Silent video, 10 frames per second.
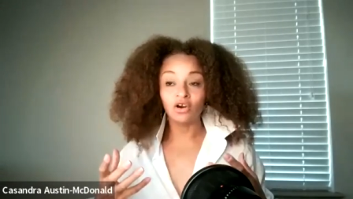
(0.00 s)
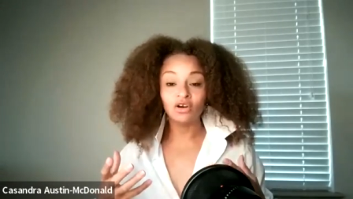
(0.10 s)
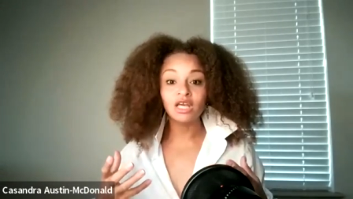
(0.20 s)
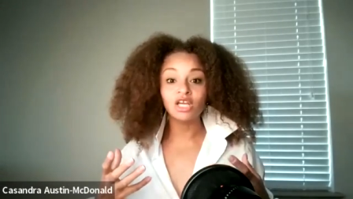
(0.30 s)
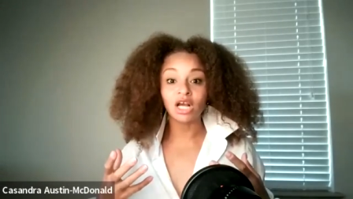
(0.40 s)

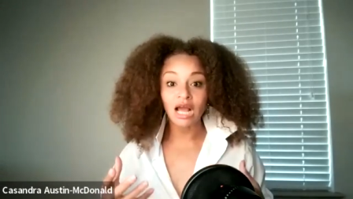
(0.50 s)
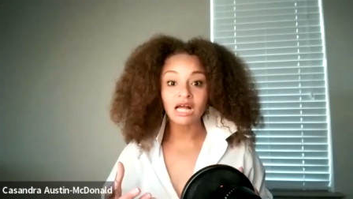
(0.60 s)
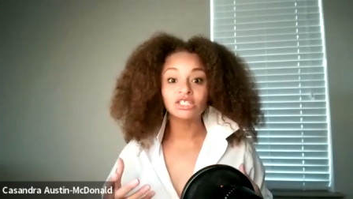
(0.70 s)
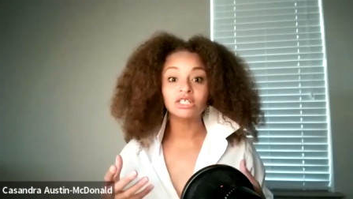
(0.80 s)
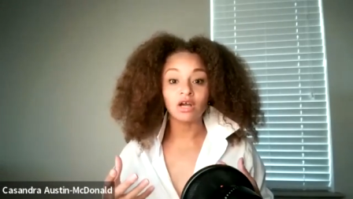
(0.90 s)
turning your
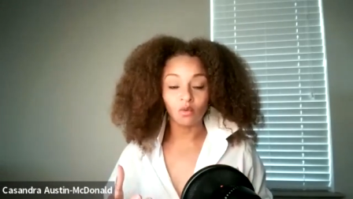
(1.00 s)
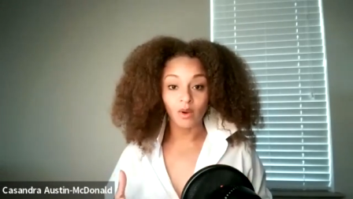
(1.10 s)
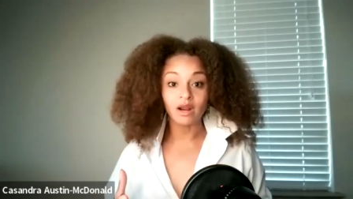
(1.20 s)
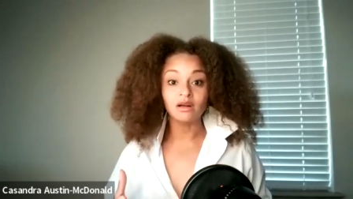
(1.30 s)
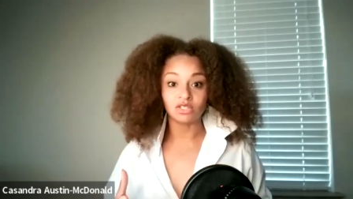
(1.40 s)
conscious
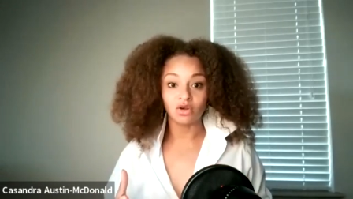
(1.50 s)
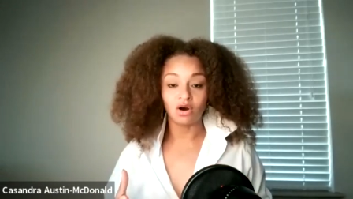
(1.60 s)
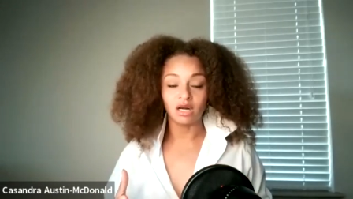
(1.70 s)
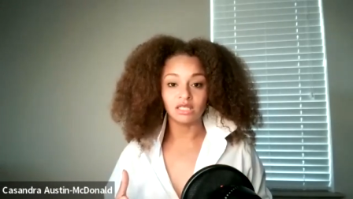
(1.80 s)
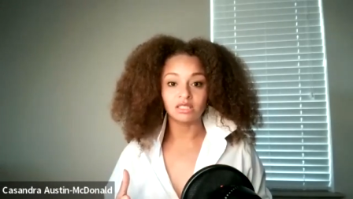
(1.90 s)
awareness
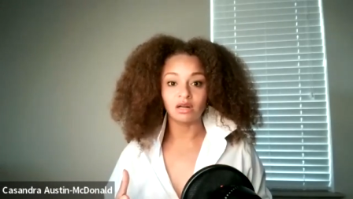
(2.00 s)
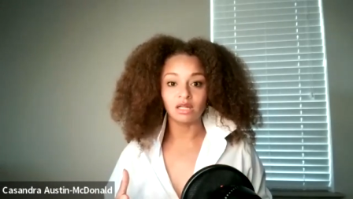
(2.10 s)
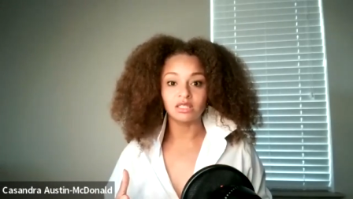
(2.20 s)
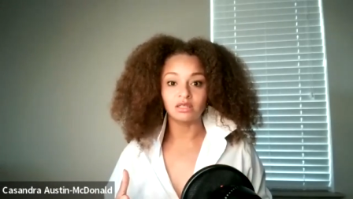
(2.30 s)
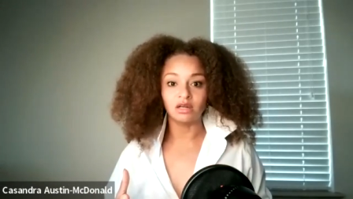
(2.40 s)
on and
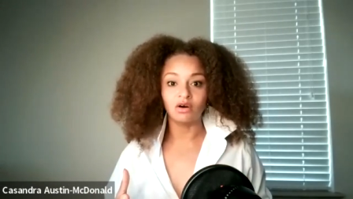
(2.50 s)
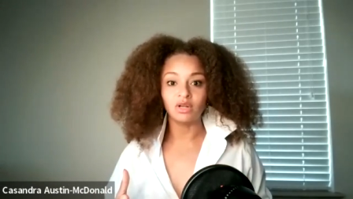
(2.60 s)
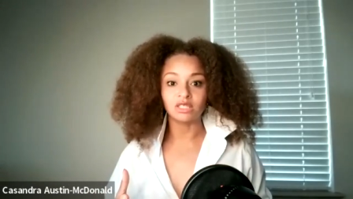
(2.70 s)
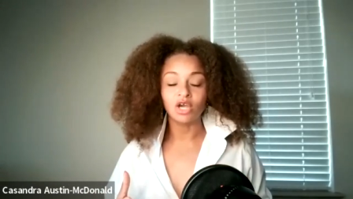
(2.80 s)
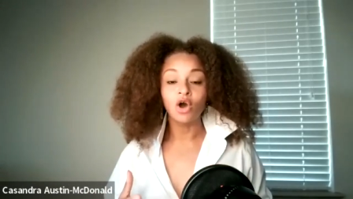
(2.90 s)
starting to
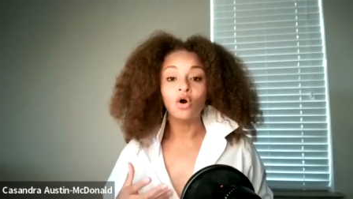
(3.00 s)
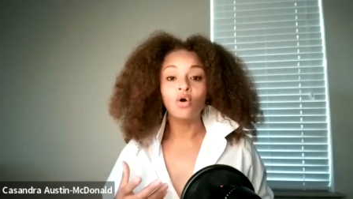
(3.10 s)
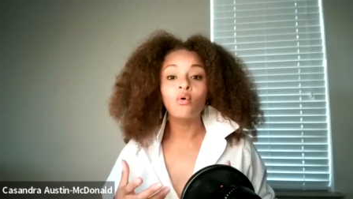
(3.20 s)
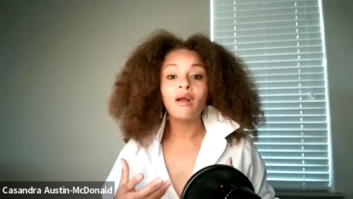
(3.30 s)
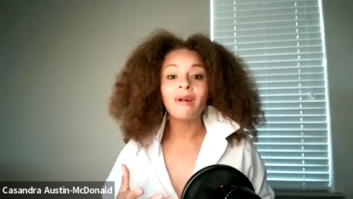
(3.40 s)
notice
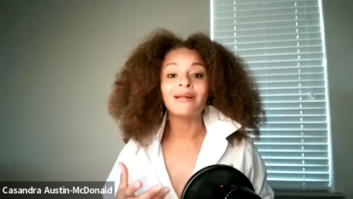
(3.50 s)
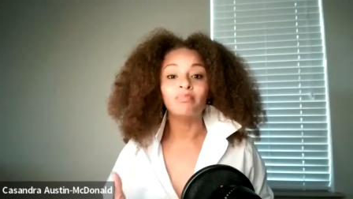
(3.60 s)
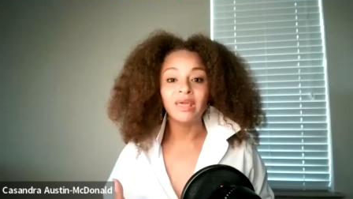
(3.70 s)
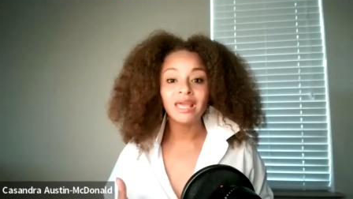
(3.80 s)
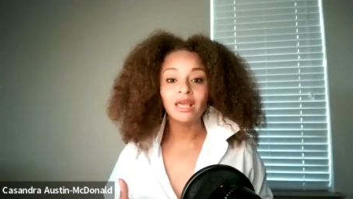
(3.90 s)
who am I
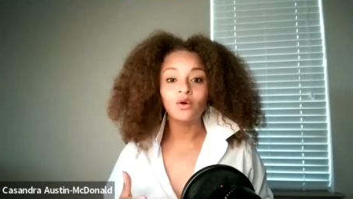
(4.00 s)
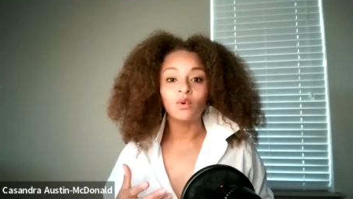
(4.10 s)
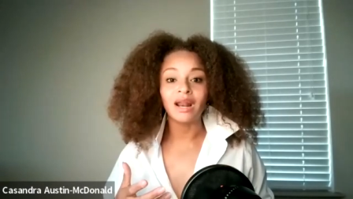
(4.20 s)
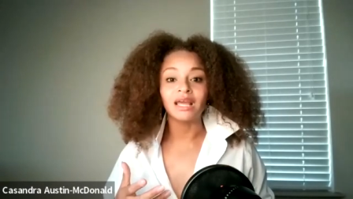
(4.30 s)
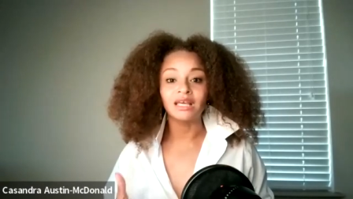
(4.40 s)

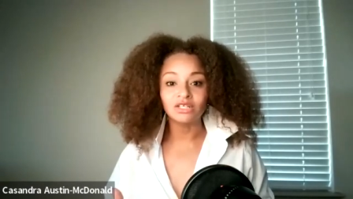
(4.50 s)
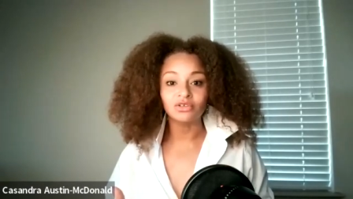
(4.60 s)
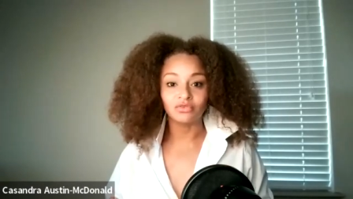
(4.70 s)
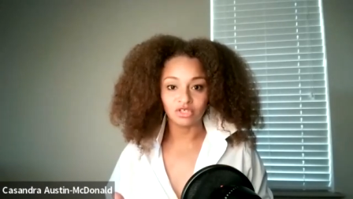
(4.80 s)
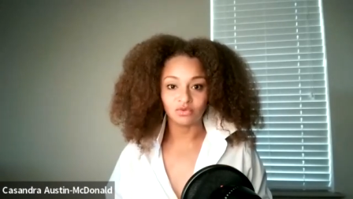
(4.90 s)
being when I
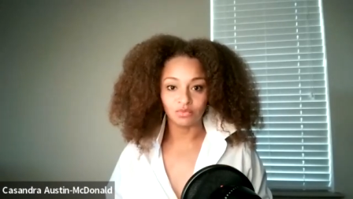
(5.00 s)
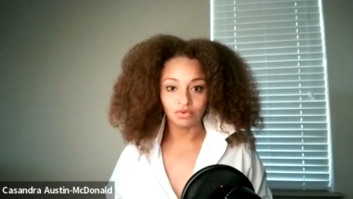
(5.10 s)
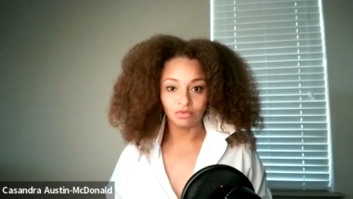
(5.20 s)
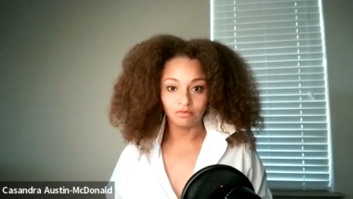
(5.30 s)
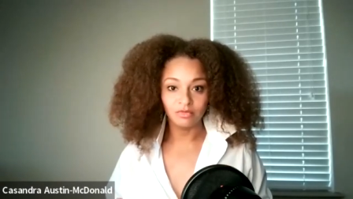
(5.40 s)
enter this
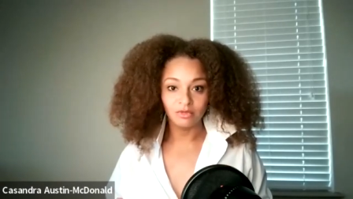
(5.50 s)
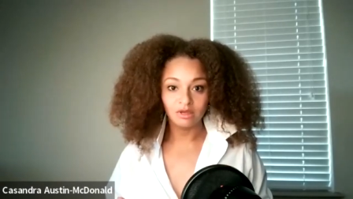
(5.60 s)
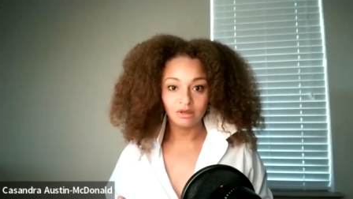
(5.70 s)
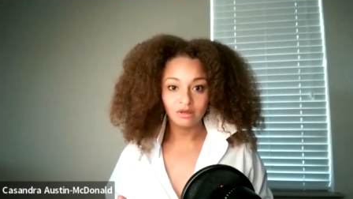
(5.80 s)
room?